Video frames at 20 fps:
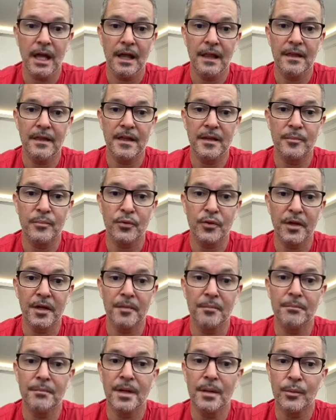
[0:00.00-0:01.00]
the print
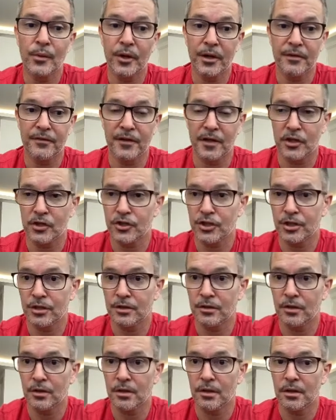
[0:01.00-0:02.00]
memory
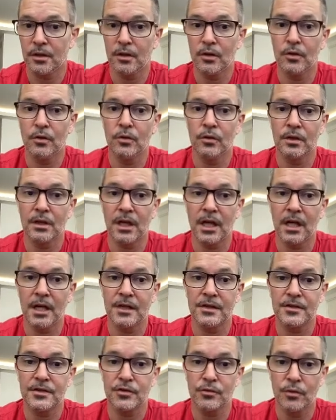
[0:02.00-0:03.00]
function on line
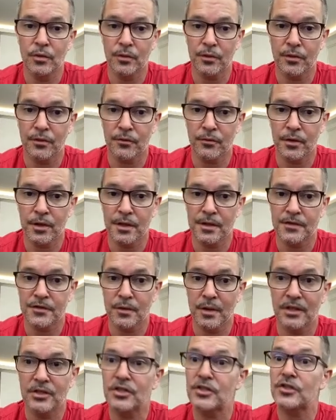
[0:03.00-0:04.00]
203. So
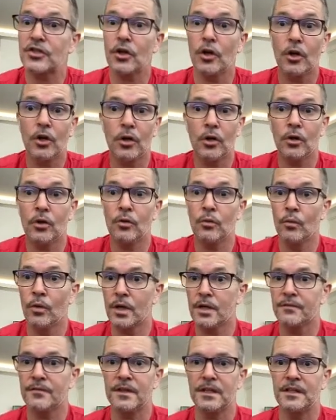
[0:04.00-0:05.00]
I just call one
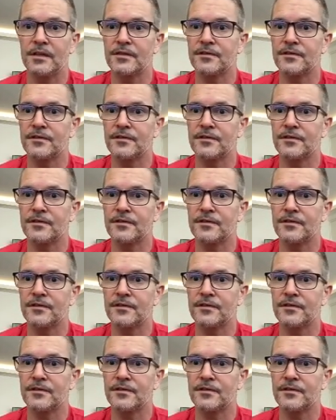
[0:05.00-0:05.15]
of these